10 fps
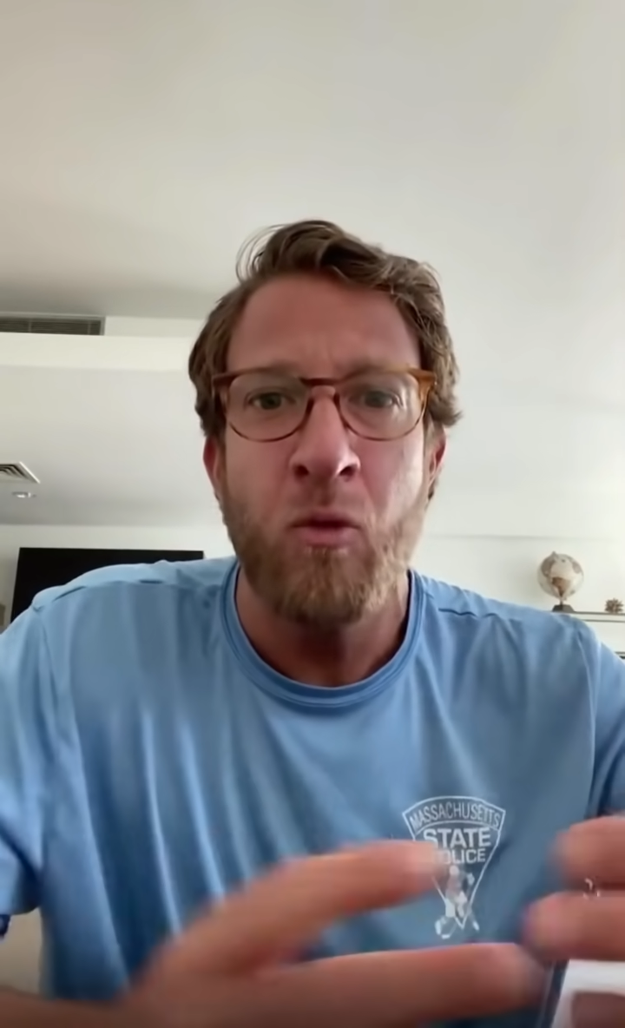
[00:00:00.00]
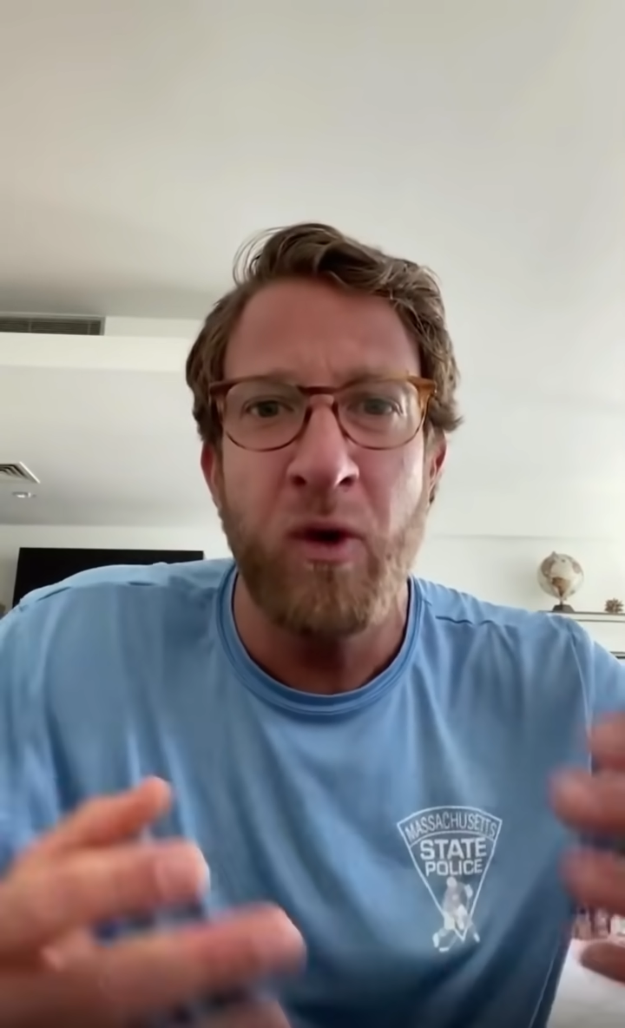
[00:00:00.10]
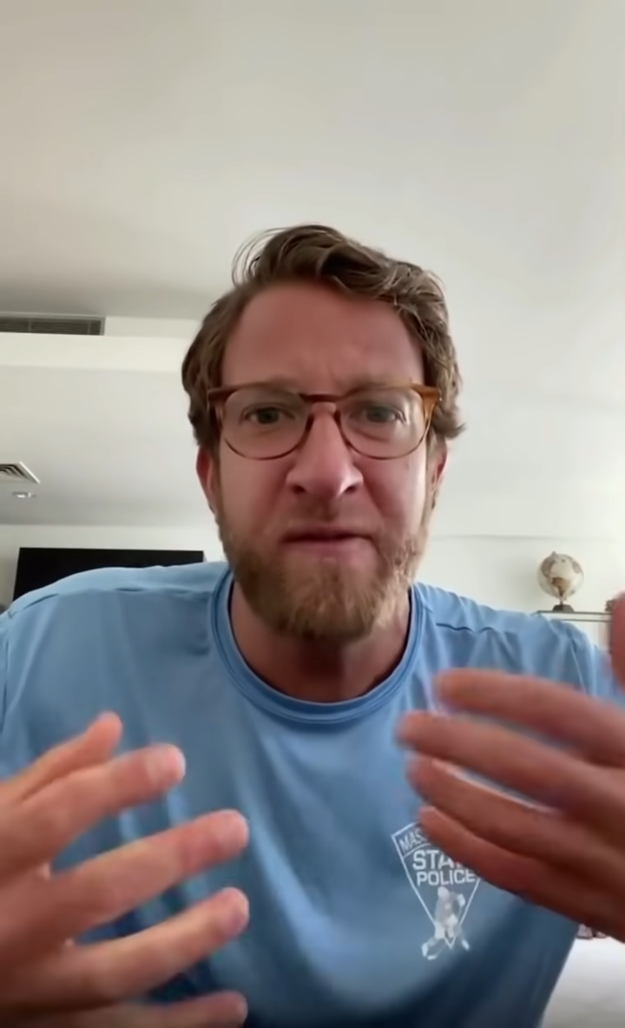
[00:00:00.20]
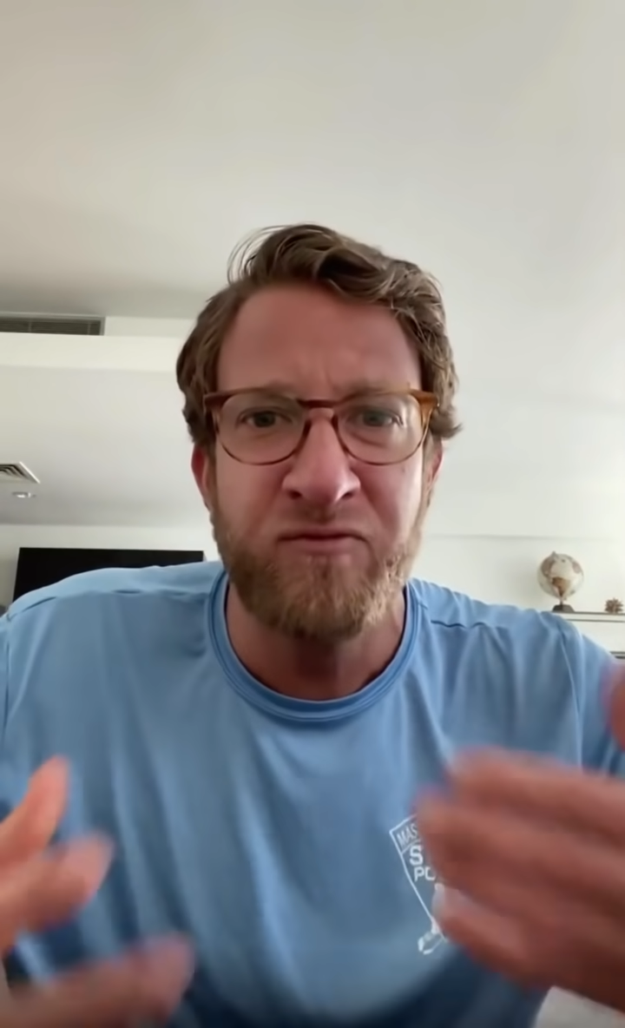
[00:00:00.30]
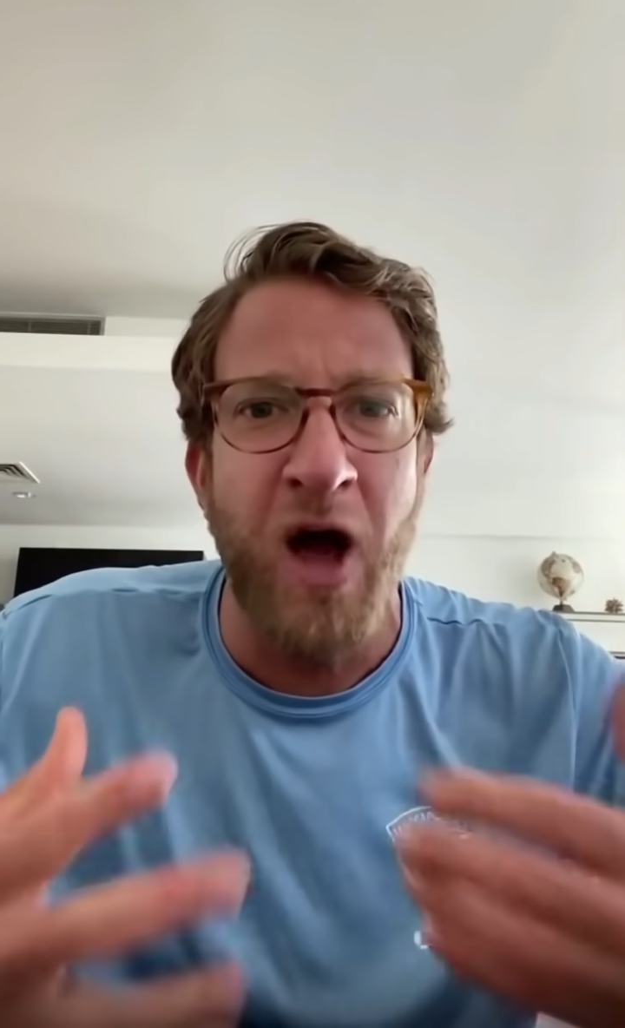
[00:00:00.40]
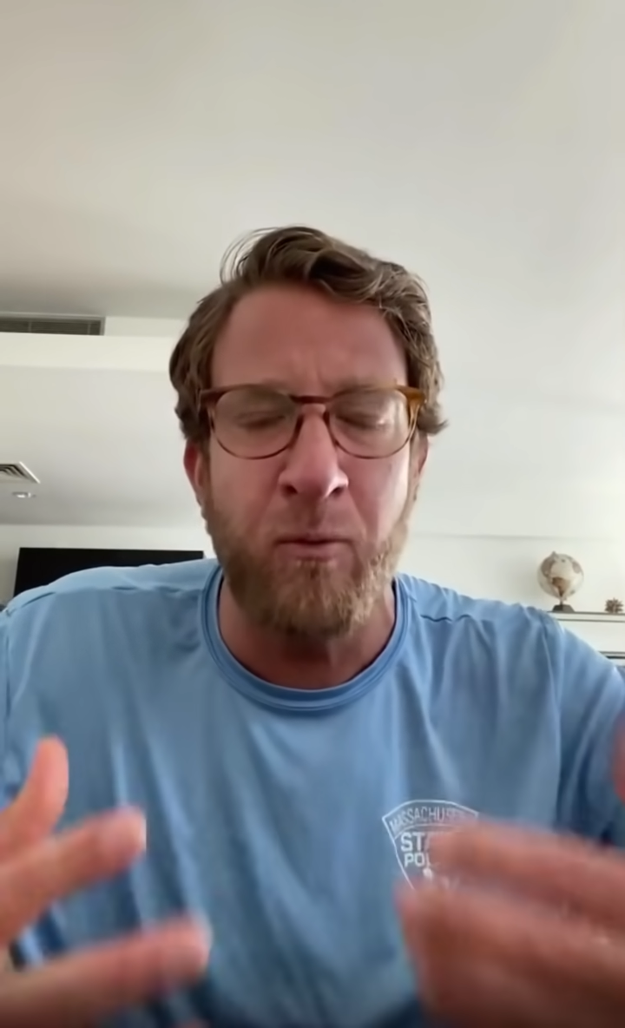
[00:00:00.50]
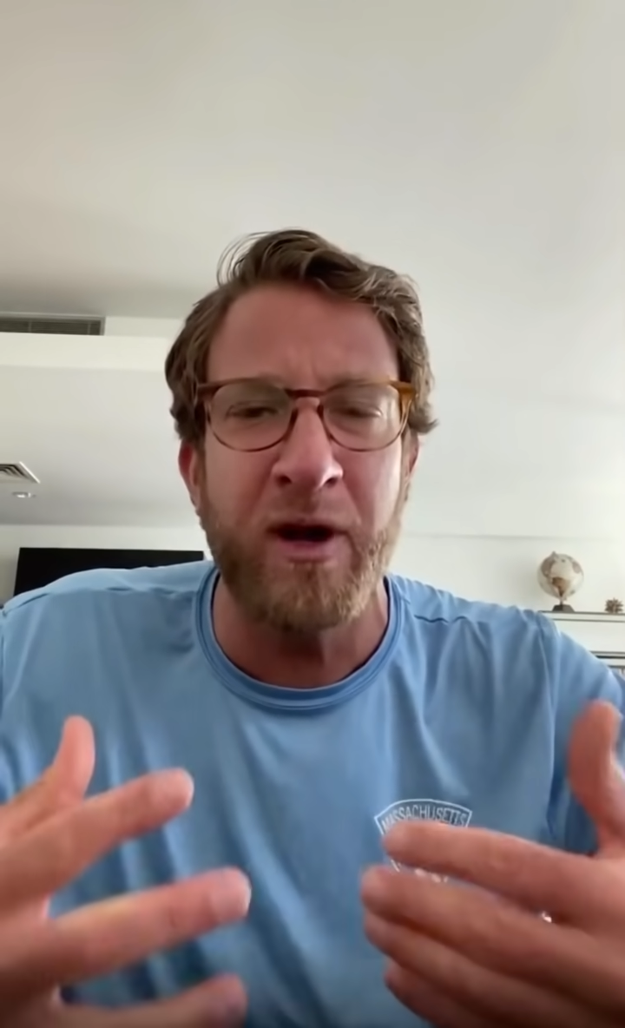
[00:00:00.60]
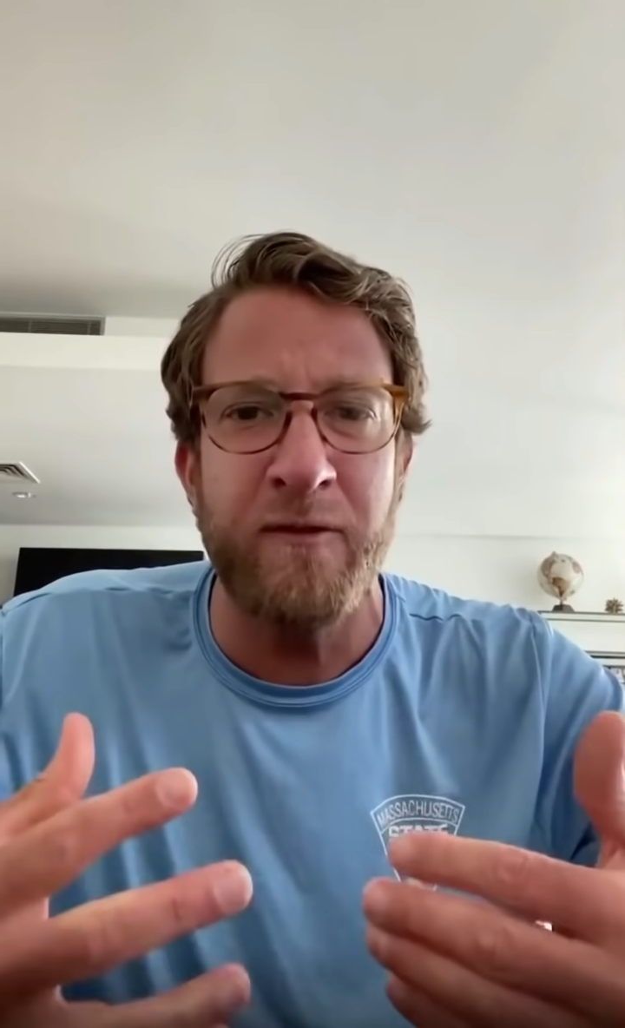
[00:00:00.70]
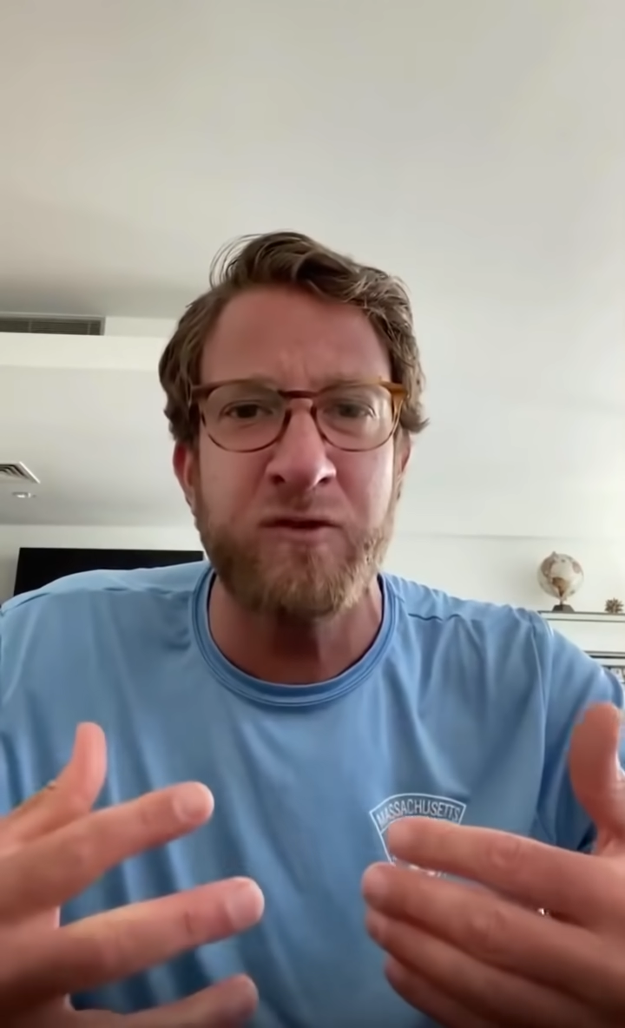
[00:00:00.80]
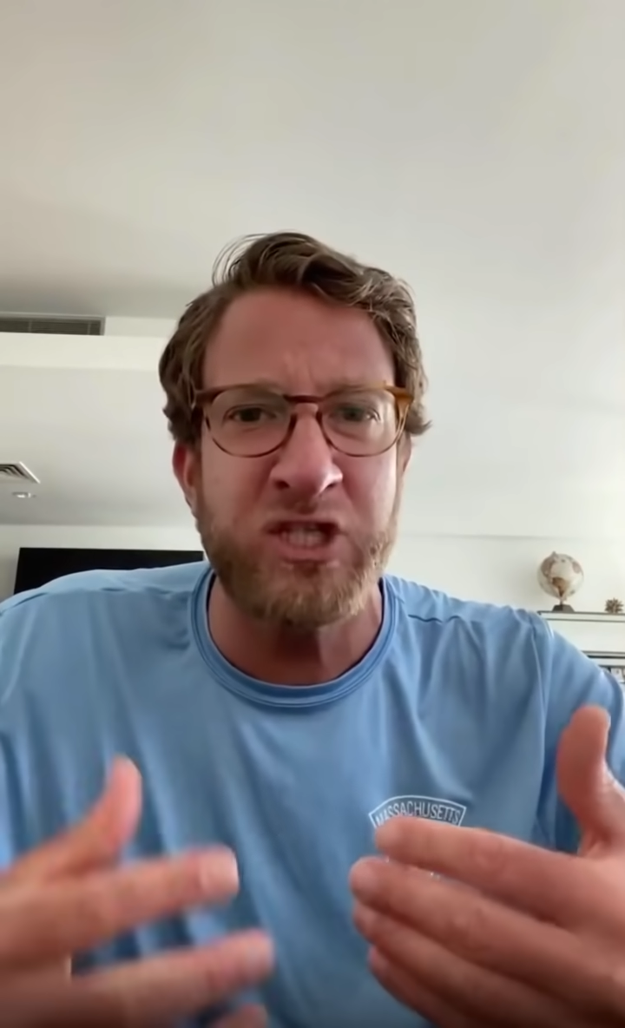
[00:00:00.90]
We've done
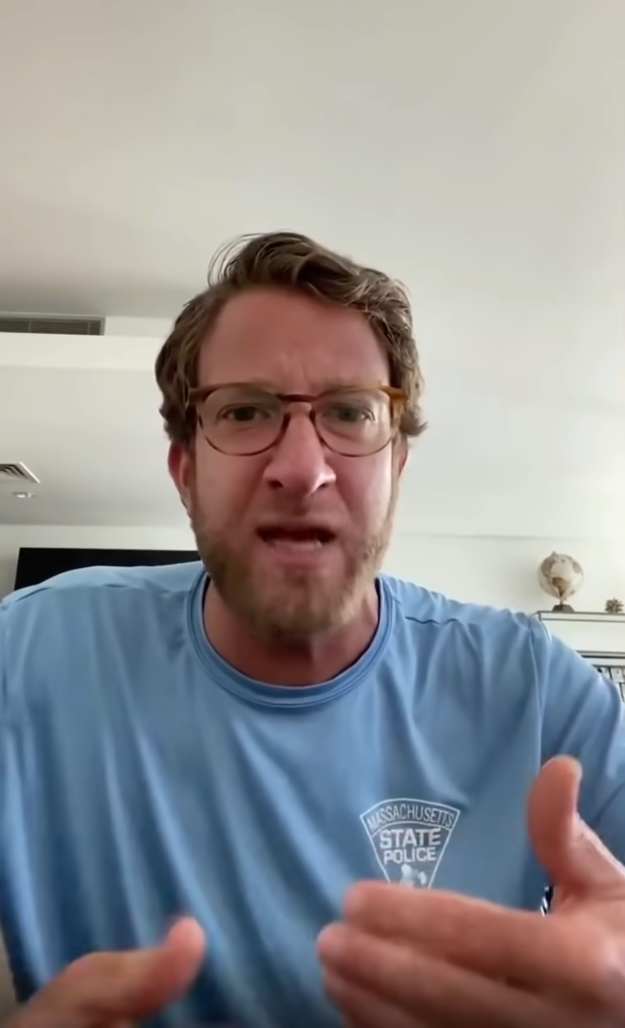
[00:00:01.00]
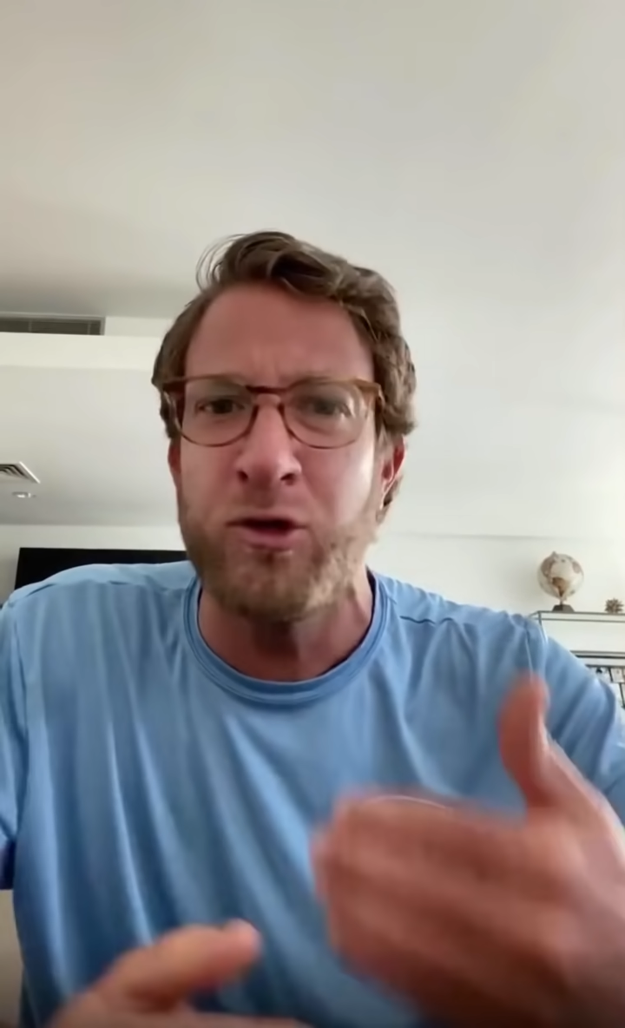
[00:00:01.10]
what you've said.